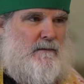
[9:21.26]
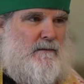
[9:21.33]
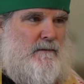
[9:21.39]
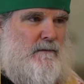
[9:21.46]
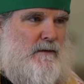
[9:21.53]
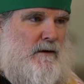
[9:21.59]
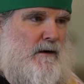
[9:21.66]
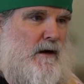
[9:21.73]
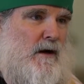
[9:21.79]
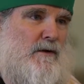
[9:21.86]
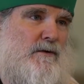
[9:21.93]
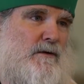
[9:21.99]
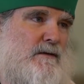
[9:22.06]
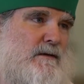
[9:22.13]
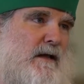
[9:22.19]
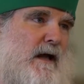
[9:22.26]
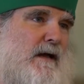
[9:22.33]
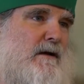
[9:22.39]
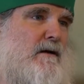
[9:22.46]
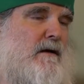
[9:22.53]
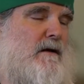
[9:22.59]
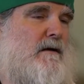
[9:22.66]
There are hundreds
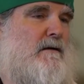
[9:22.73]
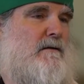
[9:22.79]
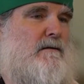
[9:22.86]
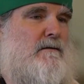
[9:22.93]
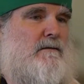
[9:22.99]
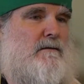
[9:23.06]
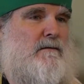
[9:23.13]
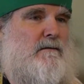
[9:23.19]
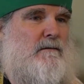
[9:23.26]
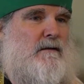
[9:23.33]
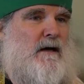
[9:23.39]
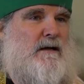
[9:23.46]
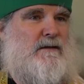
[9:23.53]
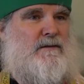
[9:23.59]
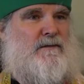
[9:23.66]
like her, not as